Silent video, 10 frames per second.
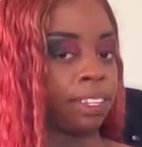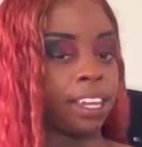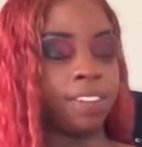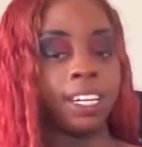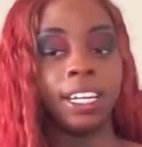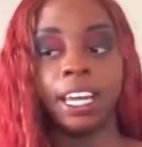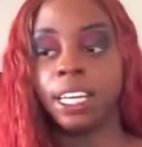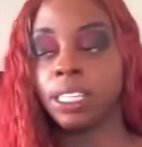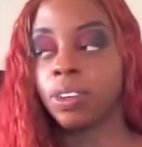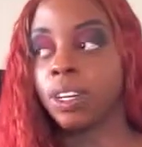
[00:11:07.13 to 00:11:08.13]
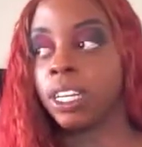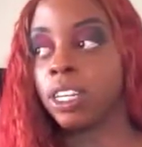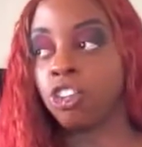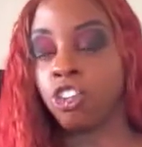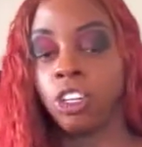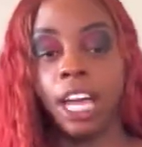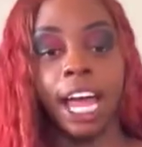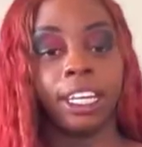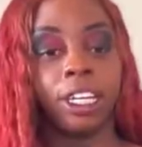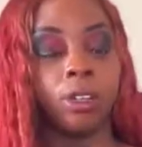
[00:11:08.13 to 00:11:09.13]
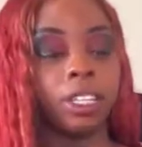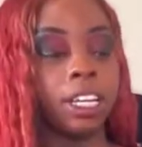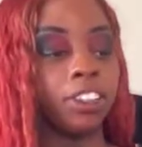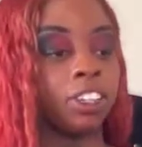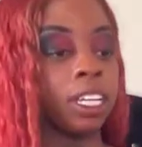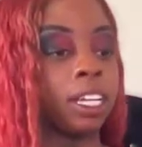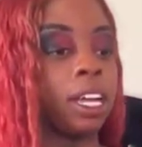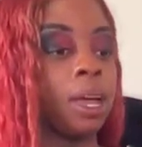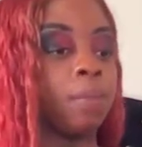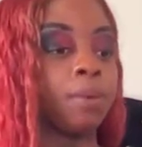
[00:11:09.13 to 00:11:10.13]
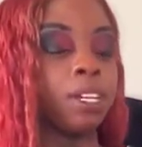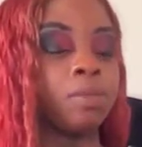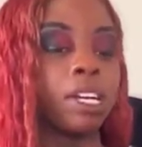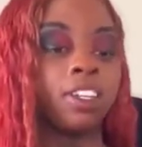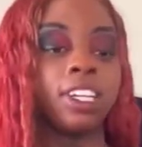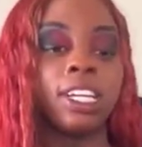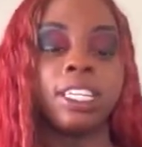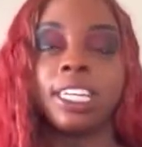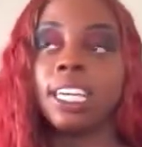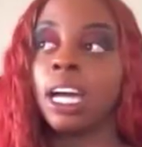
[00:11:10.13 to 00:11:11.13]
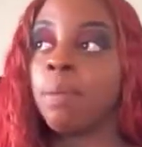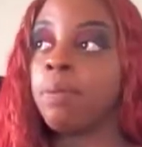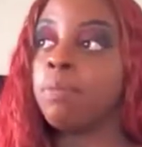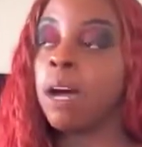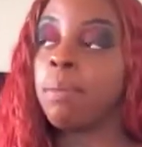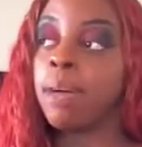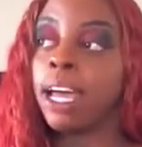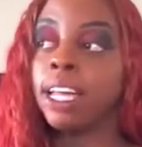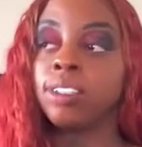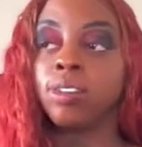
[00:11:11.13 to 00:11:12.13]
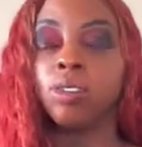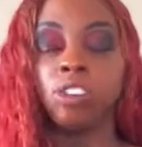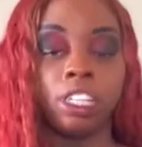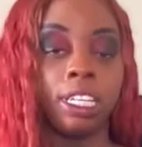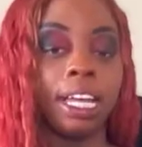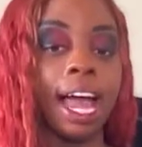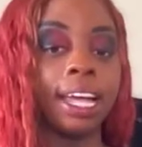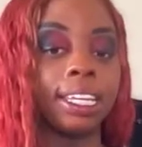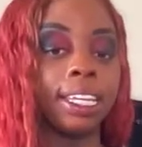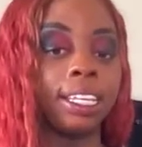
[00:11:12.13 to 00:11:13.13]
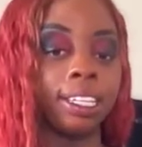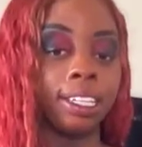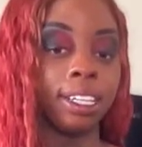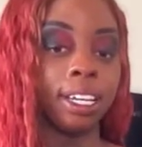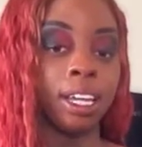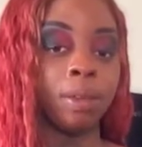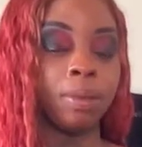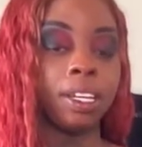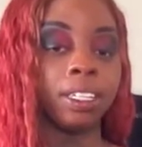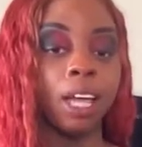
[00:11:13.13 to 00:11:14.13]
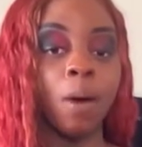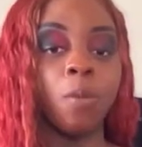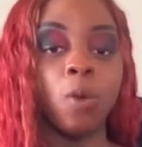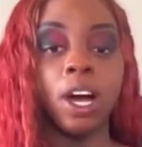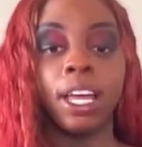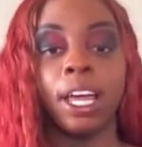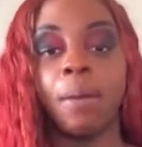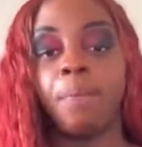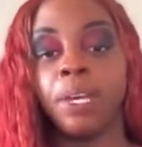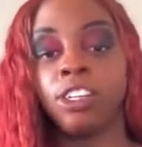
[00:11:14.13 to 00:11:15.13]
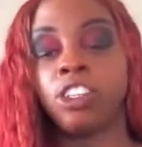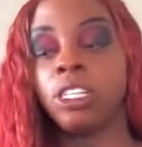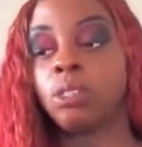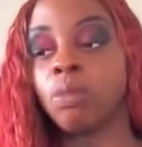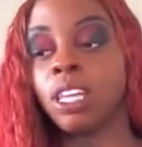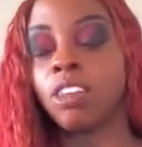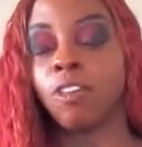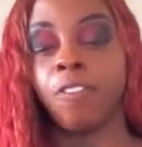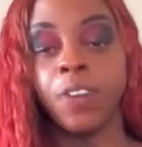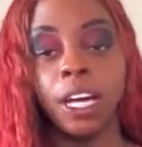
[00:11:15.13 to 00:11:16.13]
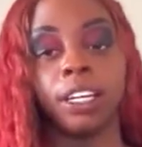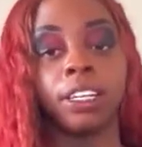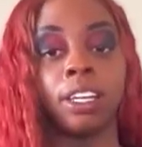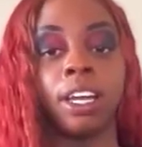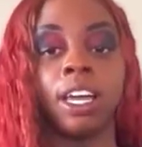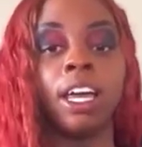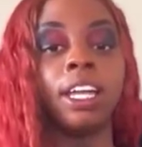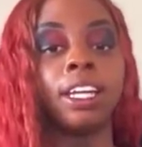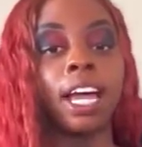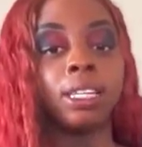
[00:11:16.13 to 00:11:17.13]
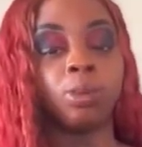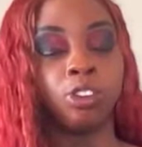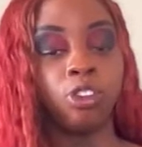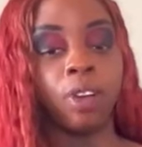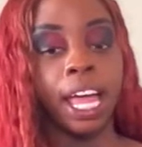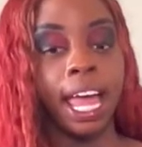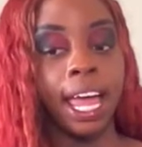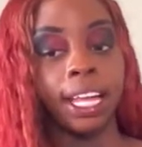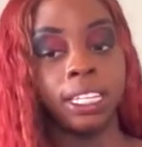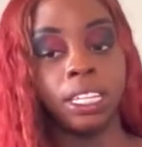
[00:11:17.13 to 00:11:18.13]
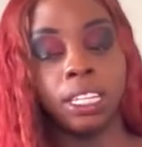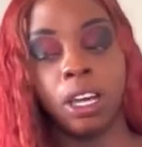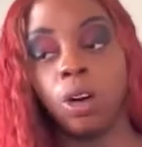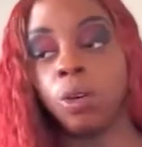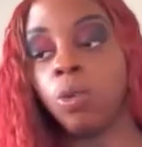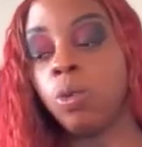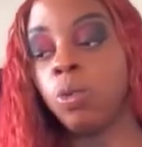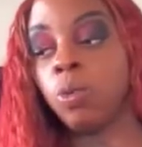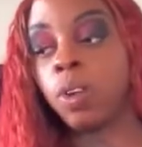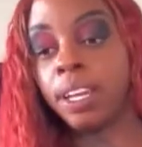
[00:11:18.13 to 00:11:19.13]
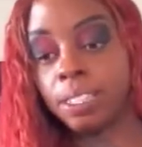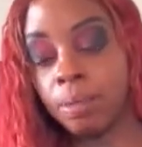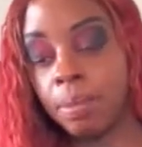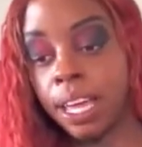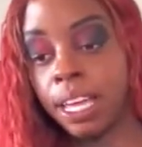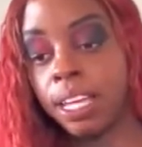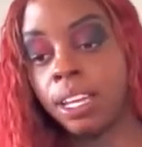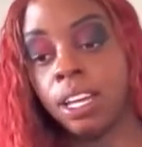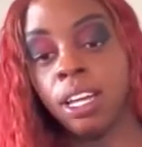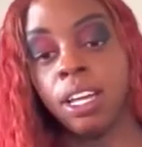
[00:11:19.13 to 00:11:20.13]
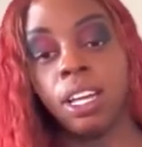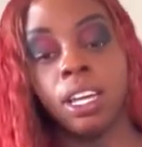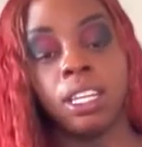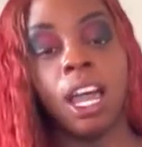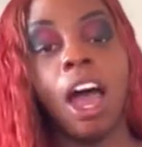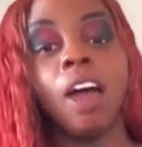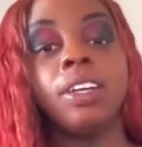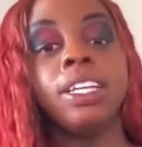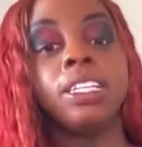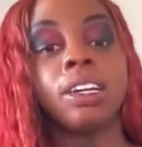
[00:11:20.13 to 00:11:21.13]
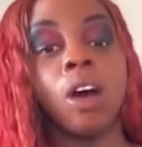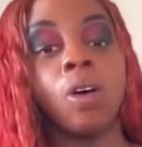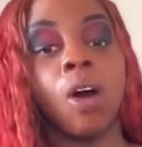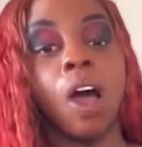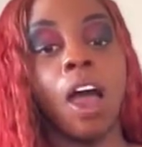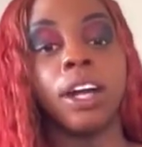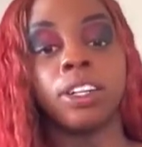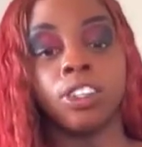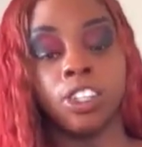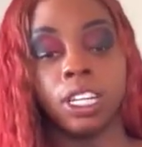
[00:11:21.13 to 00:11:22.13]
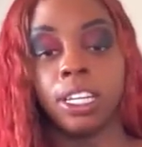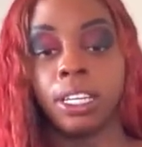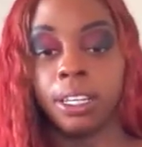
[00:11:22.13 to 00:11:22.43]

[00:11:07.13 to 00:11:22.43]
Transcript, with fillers: even in the escort industry. I killed that shit. Pretty much anything I put my mind to, G, I kill it. Because I'm one ambitious motherfucker. And that's what you could add to your resume. Y'all need to go harder, G.